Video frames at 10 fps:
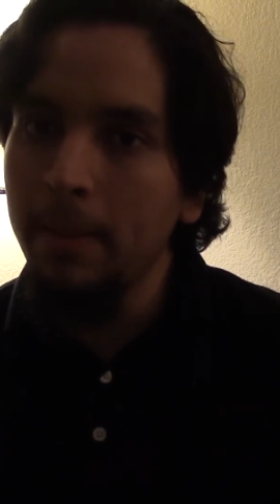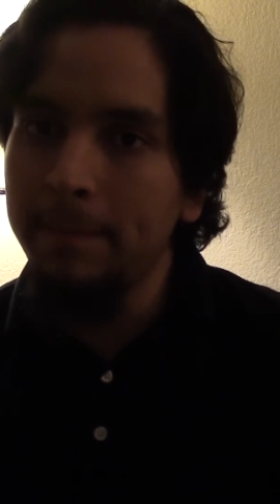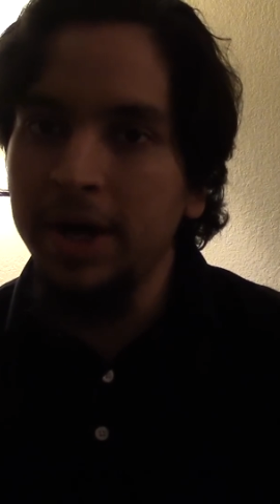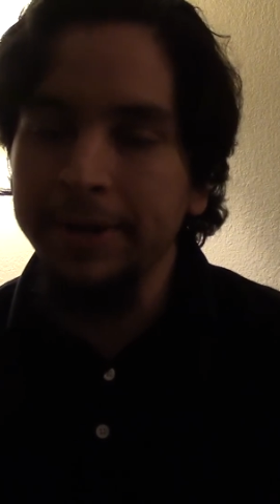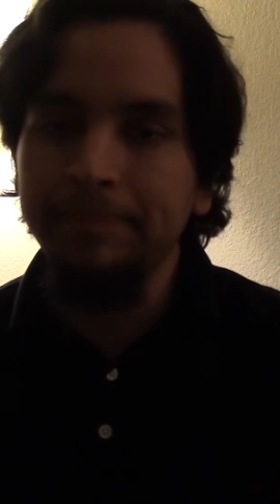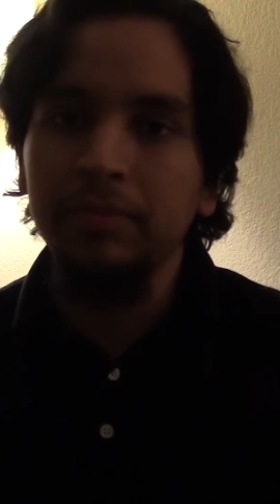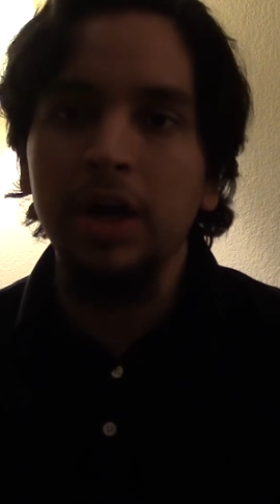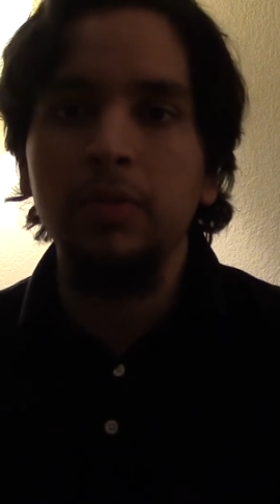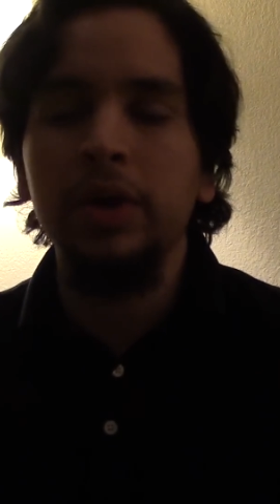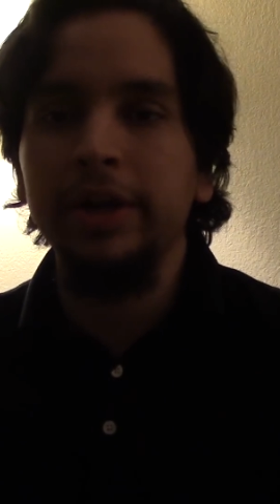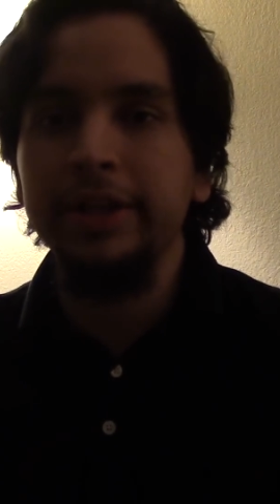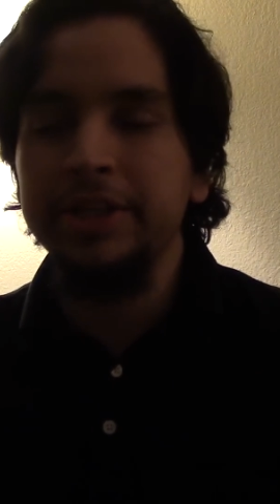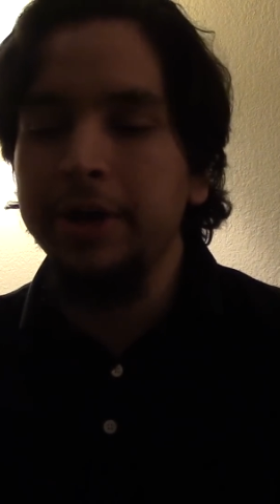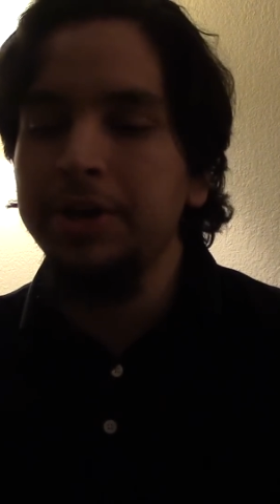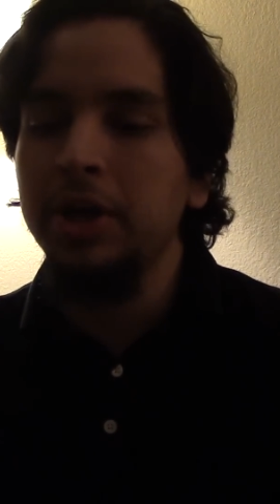But I wanted to
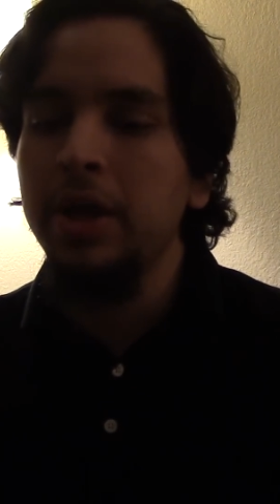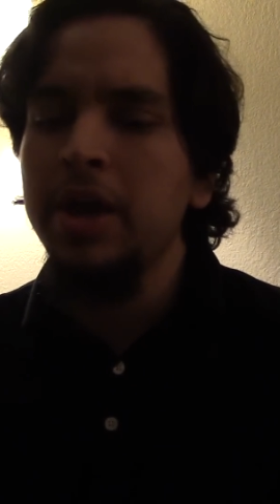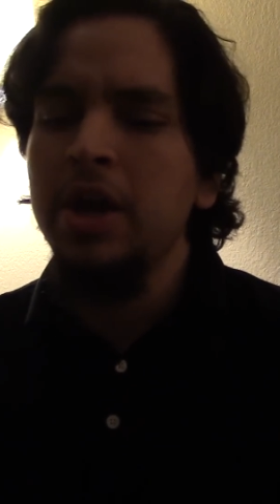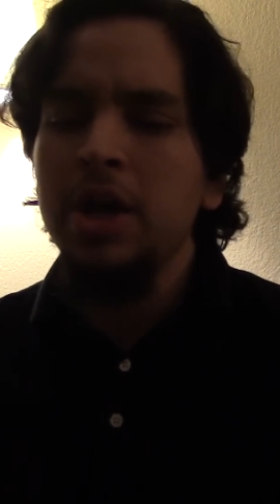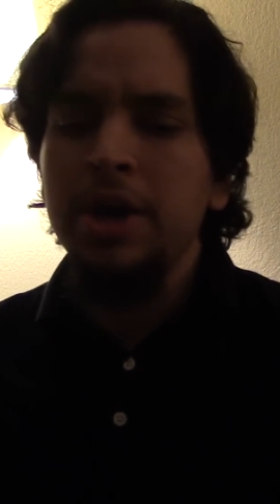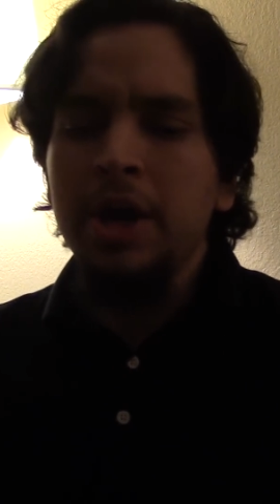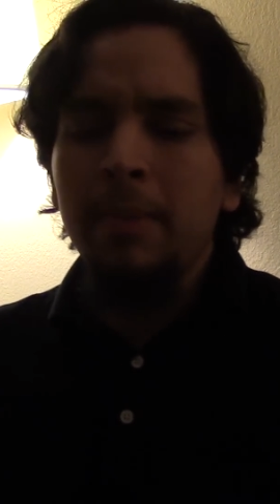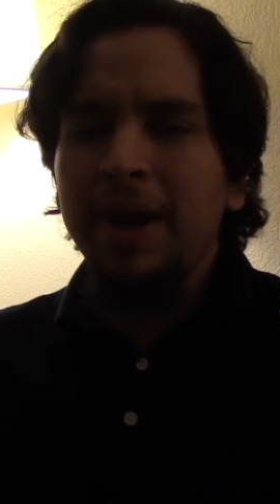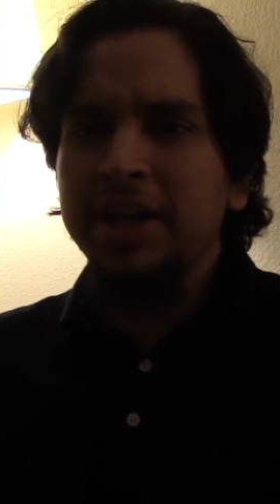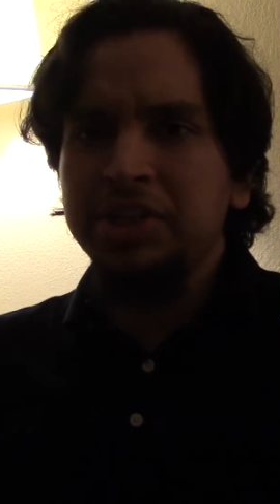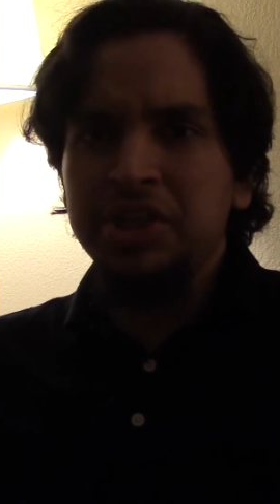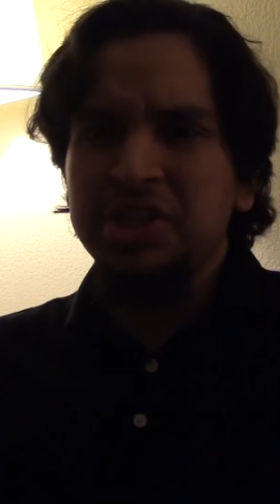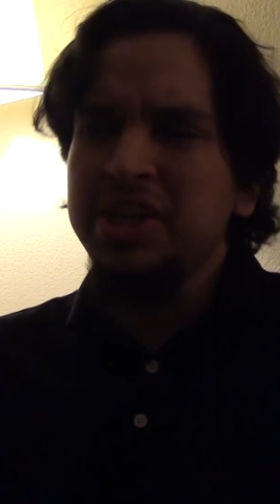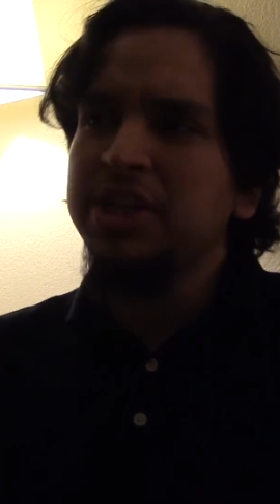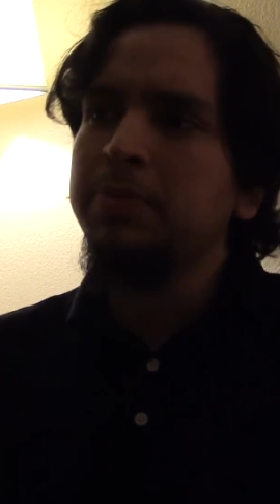tell you my
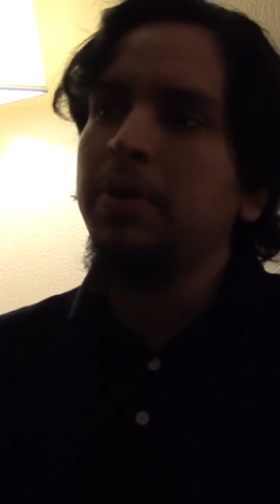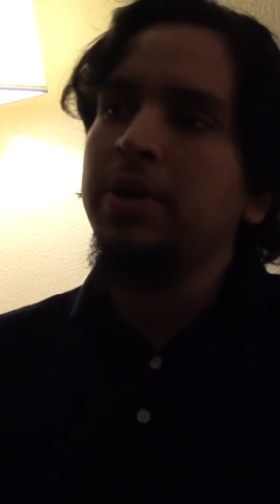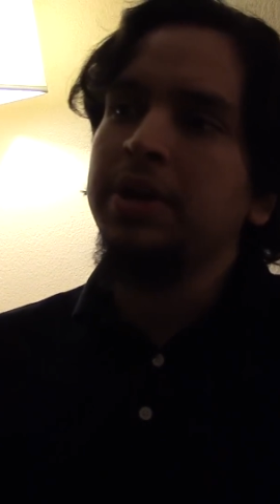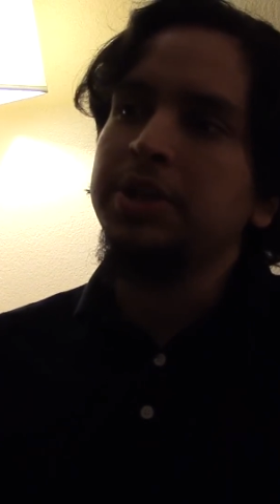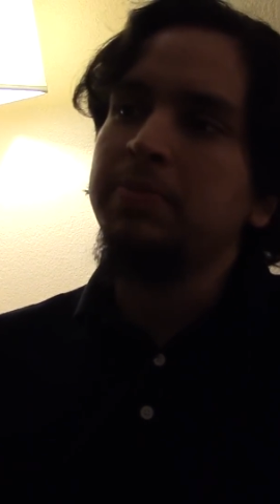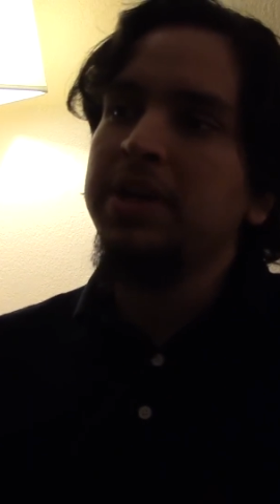SGC experience,